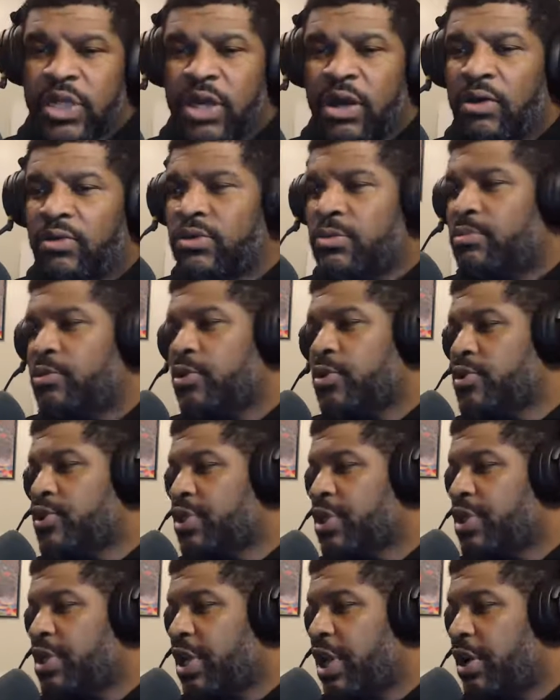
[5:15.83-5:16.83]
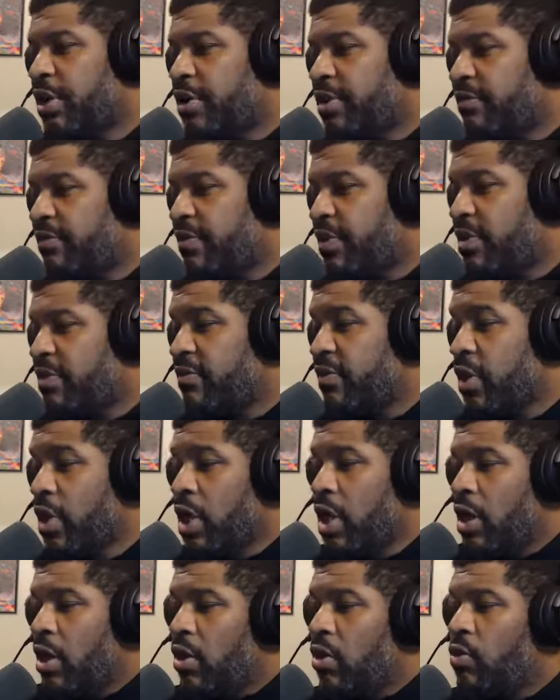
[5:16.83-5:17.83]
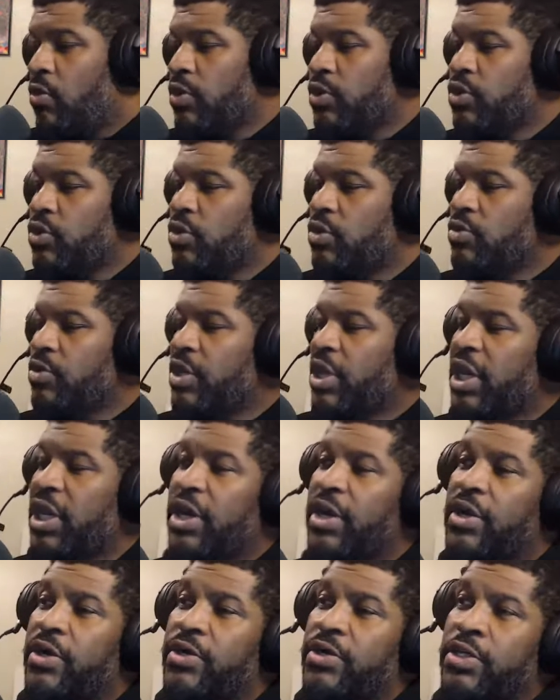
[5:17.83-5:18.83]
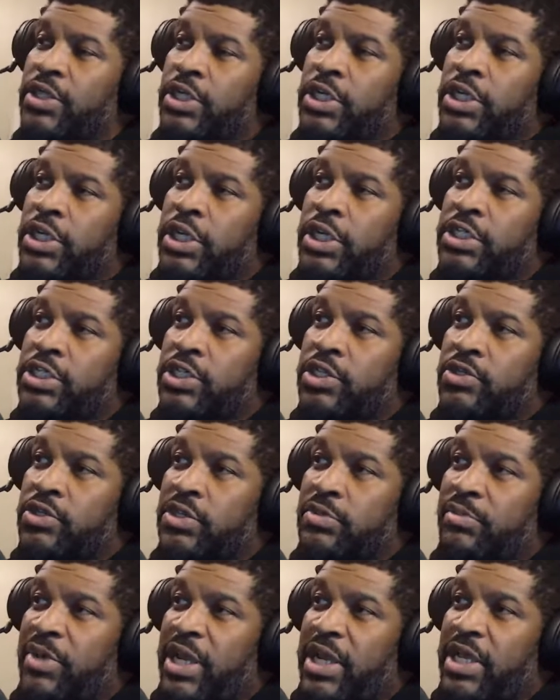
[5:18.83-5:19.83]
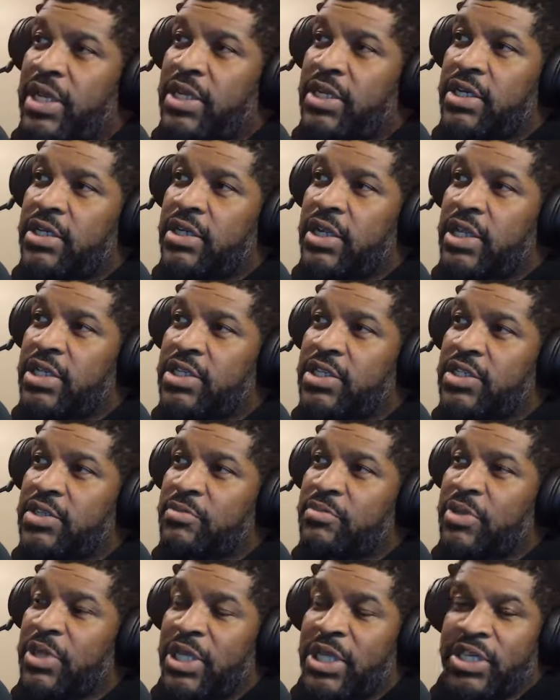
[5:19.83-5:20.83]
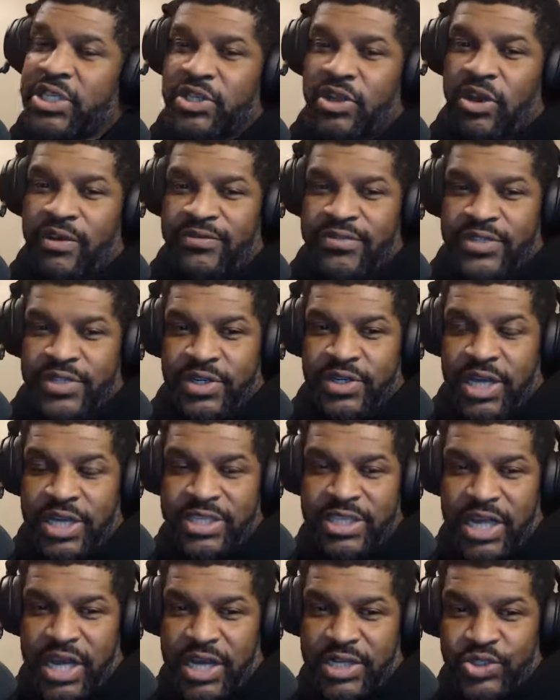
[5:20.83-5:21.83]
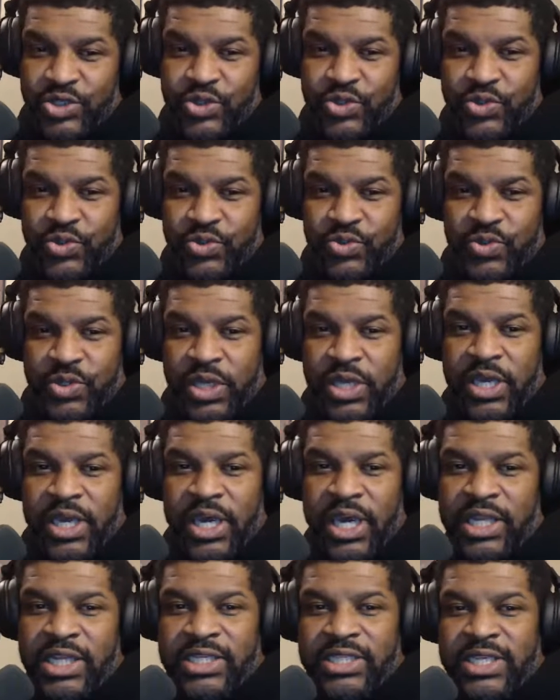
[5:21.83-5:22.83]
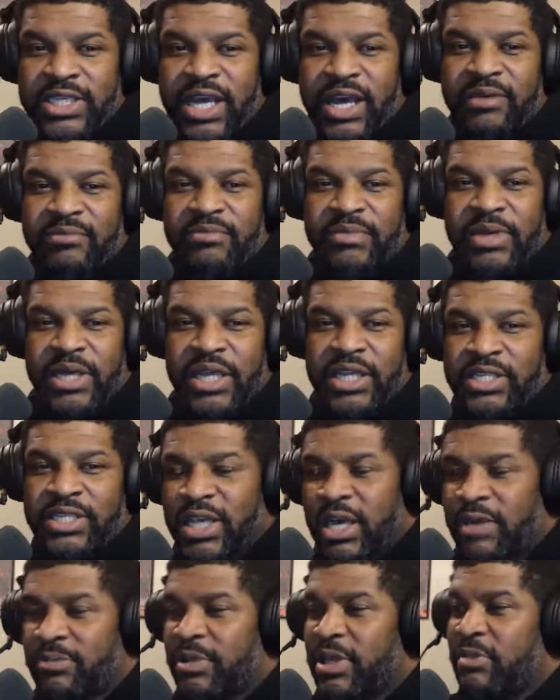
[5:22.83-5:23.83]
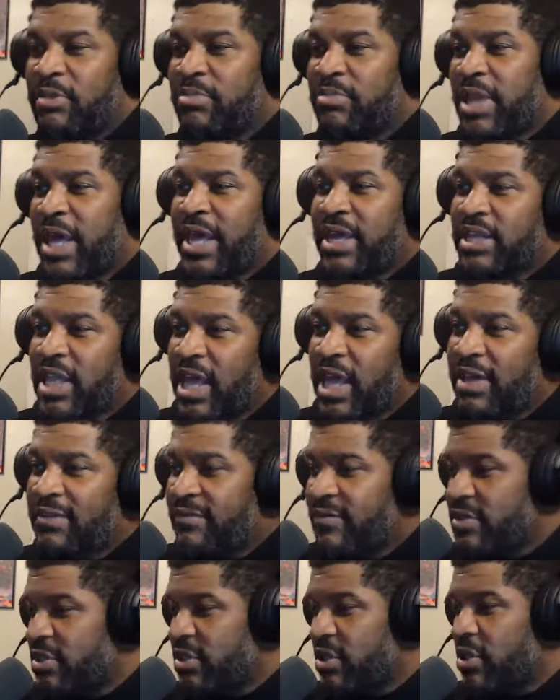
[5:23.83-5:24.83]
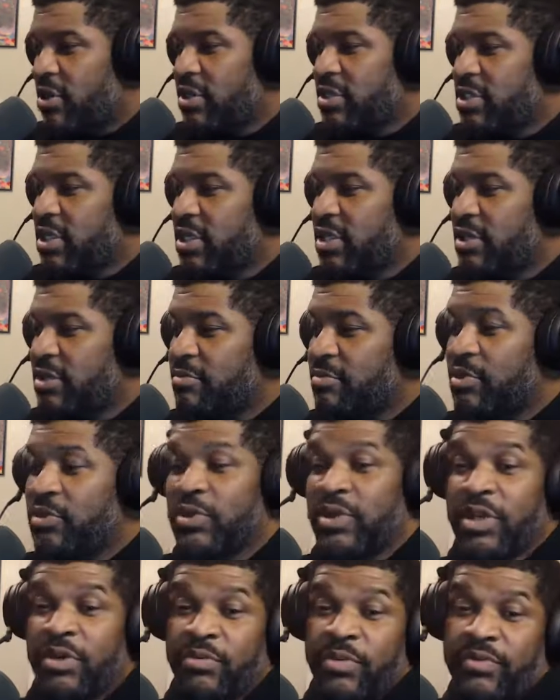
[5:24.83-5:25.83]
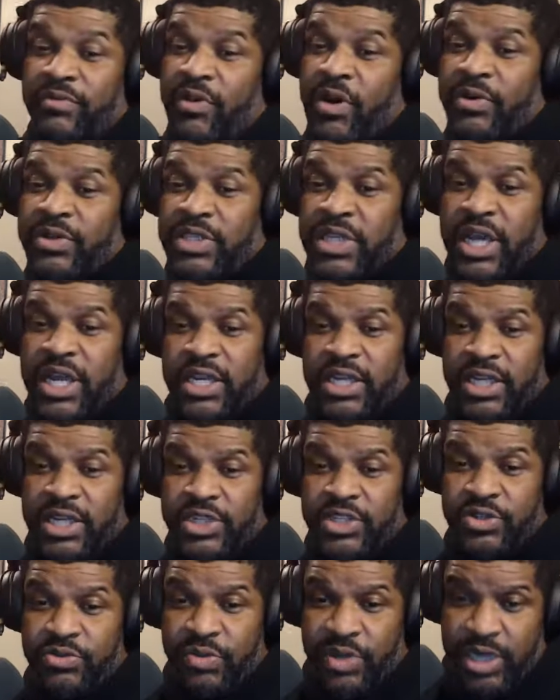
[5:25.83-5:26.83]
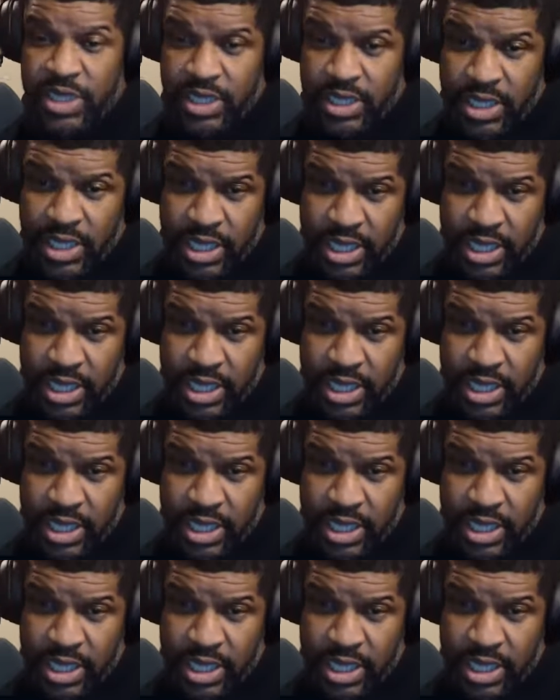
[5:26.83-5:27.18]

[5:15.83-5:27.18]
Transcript: on the bullshit narrative of, oh, well, you don't care unless it's a police officer. That's not true. Anytime any black life is lost in the community, we've always had an issue with it.